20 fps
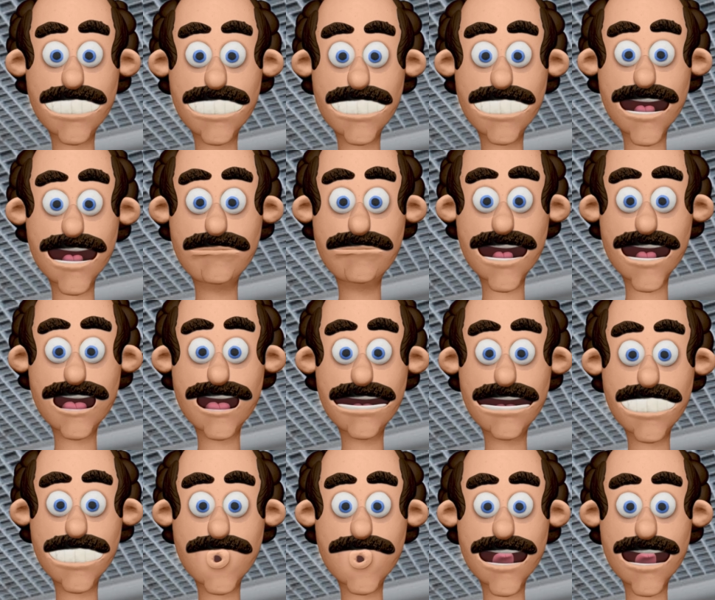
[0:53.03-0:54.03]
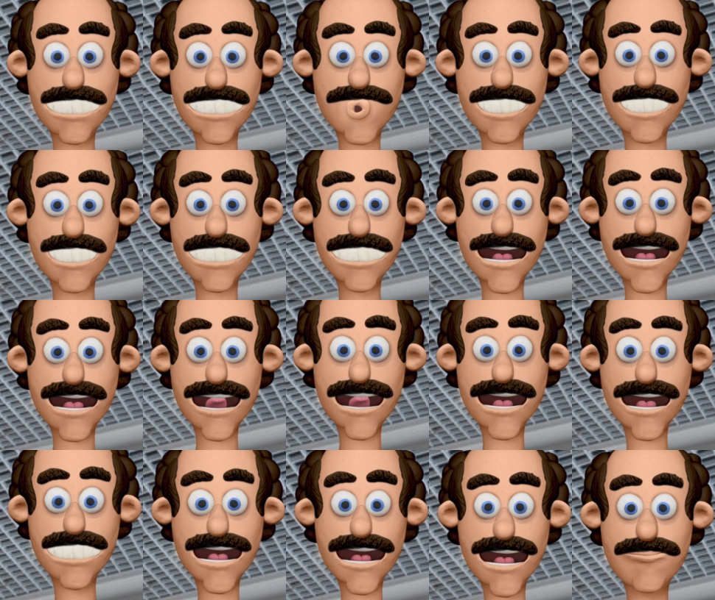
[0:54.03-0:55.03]
For more details you can call
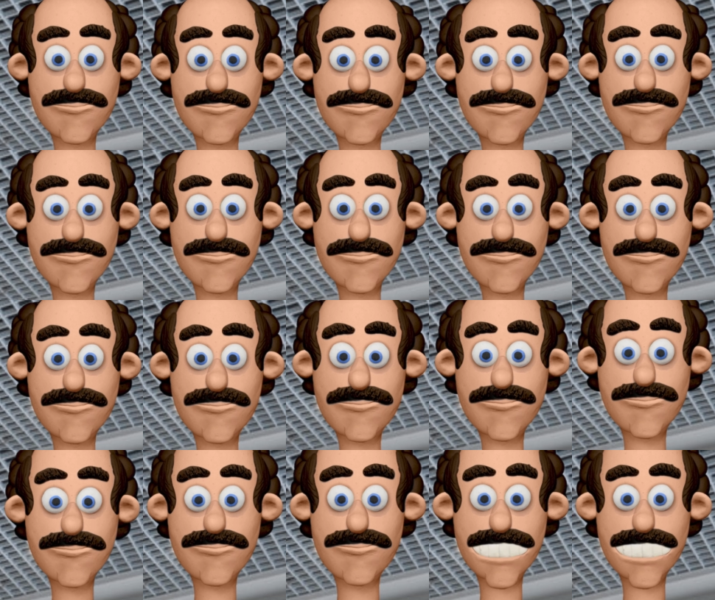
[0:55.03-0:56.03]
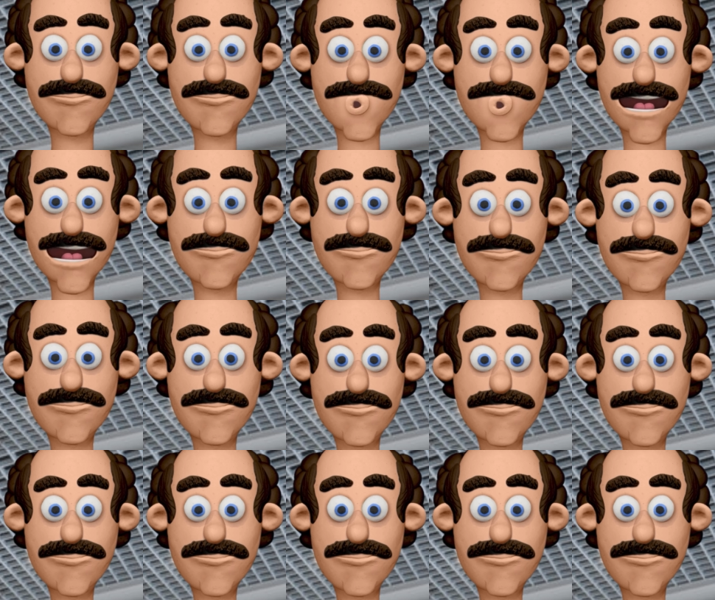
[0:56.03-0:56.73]
us on Pune